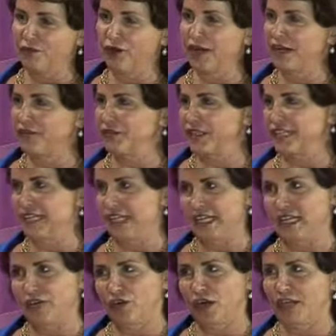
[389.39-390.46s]
chronic
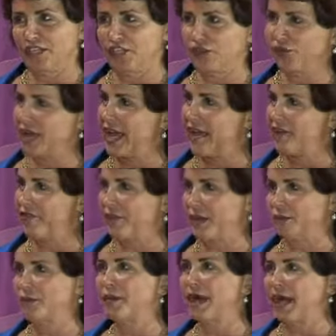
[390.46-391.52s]
fatigue or I don't have
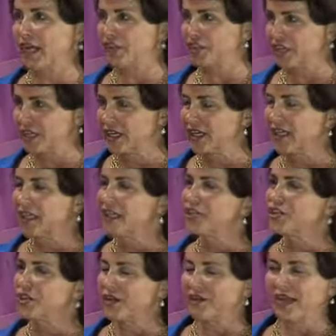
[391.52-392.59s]
fibromyalgia.
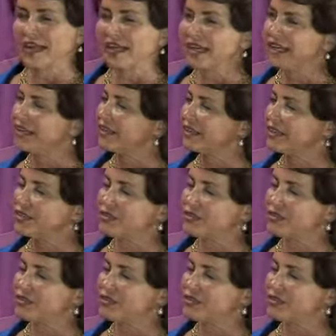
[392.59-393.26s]
Do you have any,